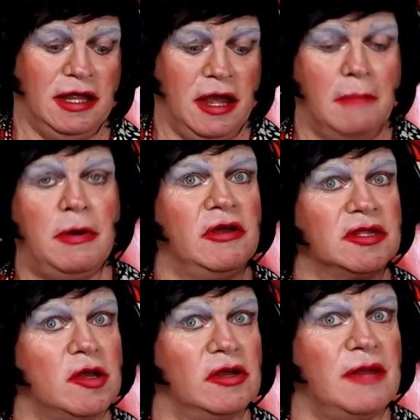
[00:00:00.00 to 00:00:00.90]
But
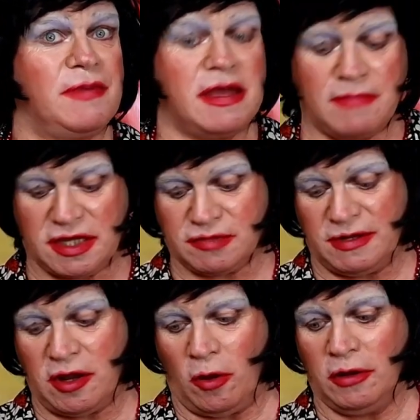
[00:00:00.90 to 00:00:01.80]
it's not going to be a mess for
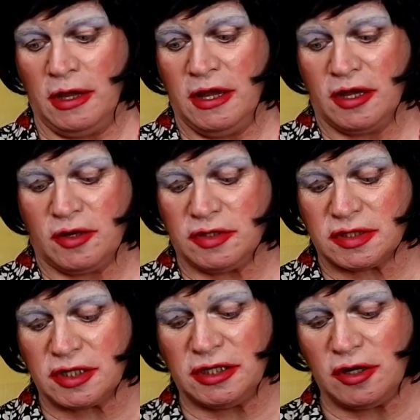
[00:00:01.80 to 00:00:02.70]
long because
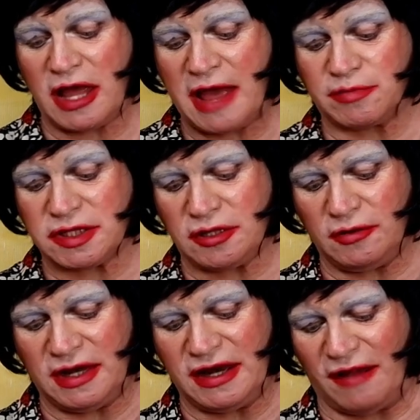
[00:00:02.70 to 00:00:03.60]
it's going to look
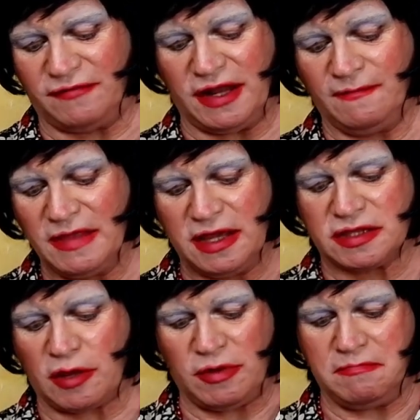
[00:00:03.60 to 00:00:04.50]
absolutely lovely.
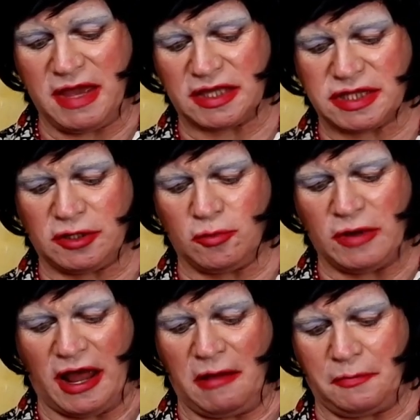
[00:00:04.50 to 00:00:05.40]
So we mix it all
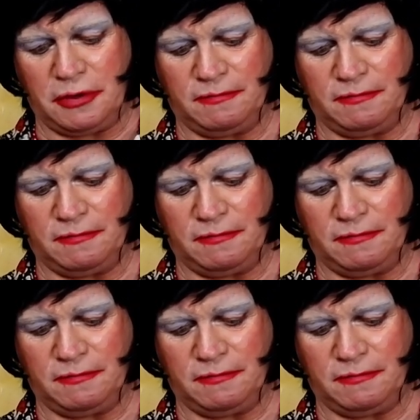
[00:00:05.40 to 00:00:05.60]
up.